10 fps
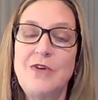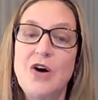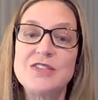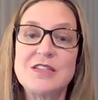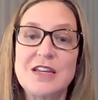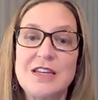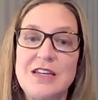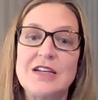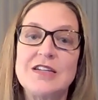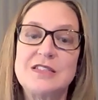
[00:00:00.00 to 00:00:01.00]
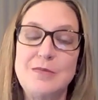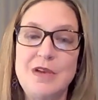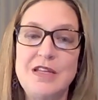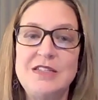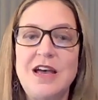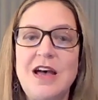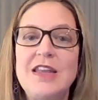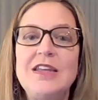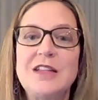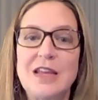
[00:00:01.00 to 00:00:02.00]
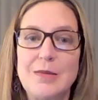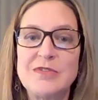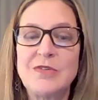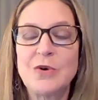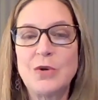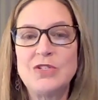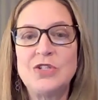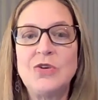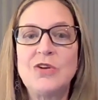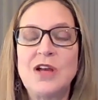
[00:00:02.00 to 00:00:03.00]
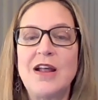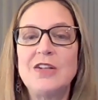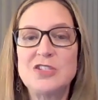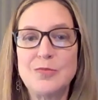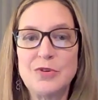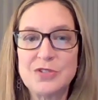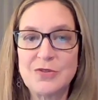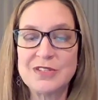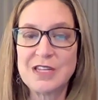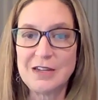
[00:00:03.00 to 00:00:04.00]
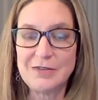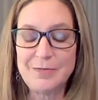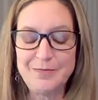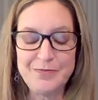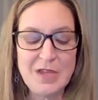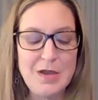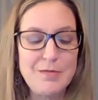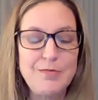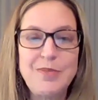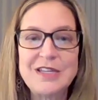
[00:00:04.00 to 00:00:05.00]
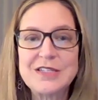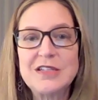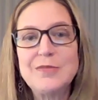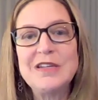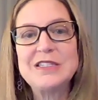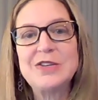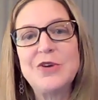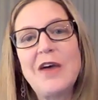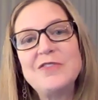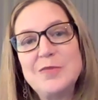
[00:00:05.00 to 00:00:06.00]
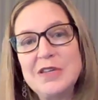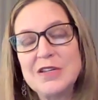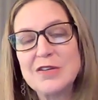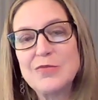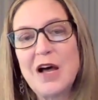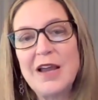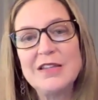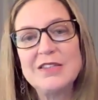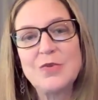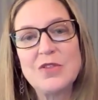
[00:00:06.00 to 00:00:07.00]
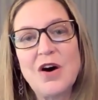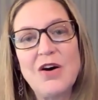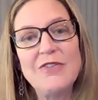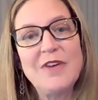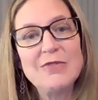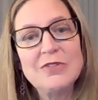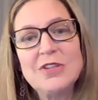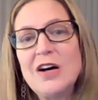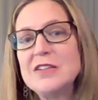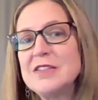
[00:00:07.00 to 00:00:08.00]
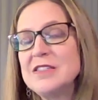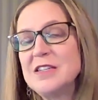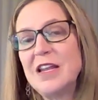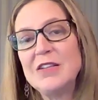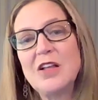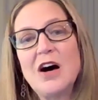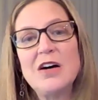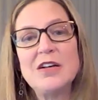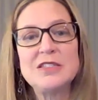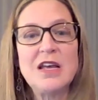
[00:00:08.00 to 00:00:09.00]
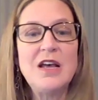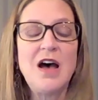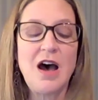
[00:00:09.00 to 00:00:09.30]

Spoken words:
falsely submit any claims for which you are not eligible to receive. Basically means that you have to be in compliance with all federal laws, state laws,